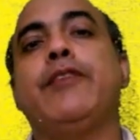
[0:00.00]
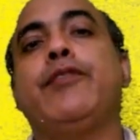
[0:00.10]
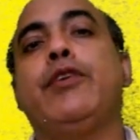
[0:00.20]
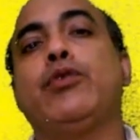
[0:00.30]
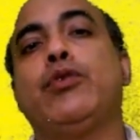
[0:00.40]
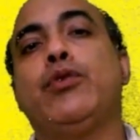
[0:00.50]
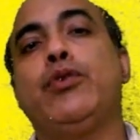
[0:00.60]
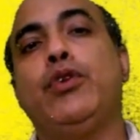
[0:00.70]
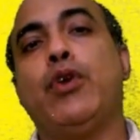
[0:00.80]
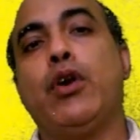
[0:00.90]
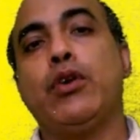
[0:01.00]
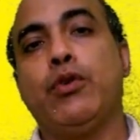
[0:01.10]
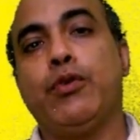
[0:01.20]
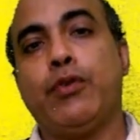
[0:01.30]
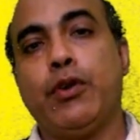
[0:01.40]
we should not go
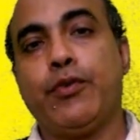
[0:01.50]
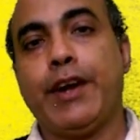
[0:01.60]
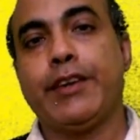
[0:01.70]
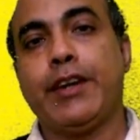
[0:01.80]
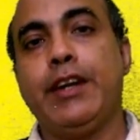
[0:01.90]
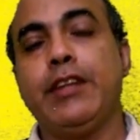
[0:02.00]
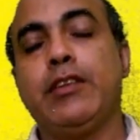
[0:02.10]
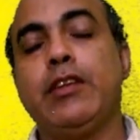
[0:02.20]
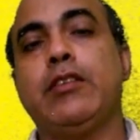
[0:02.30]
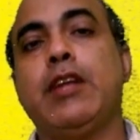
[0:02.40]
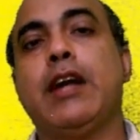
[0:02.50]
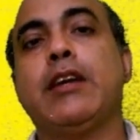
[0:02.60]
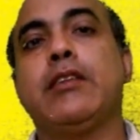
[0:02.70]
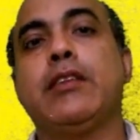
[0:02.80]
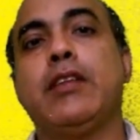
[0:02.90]
for factor analysis. That
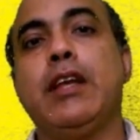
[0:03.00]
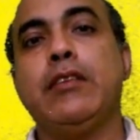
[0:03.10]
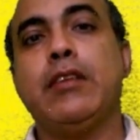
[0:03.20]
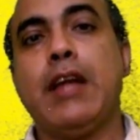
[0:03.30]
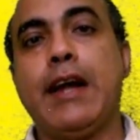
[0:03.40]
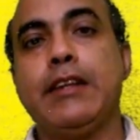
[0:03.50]
says that the